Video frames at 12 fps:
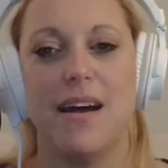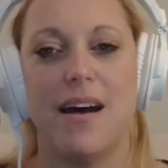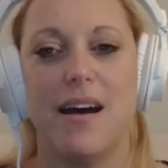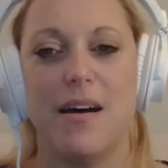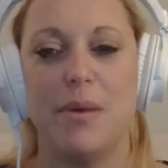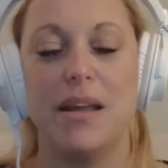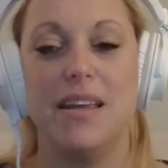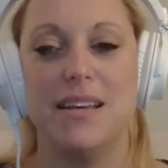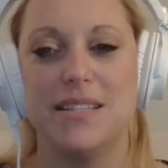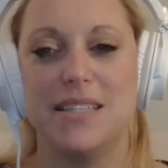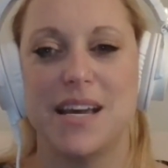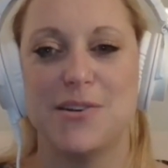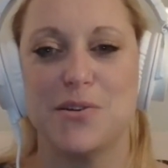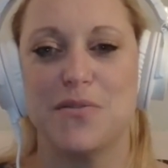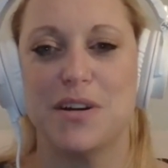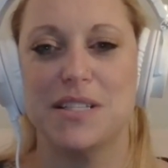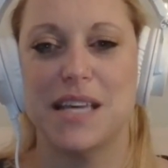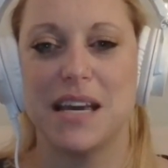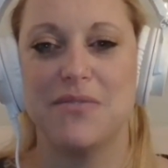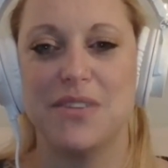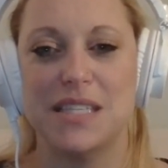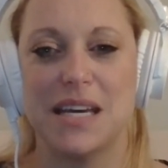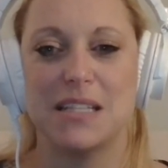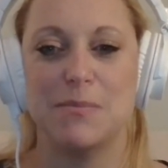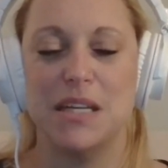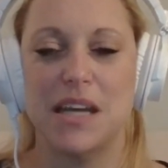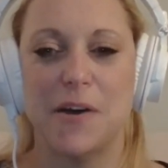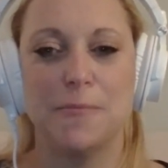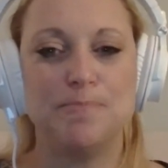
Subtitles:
But he is scheduled for a second vasectomy now.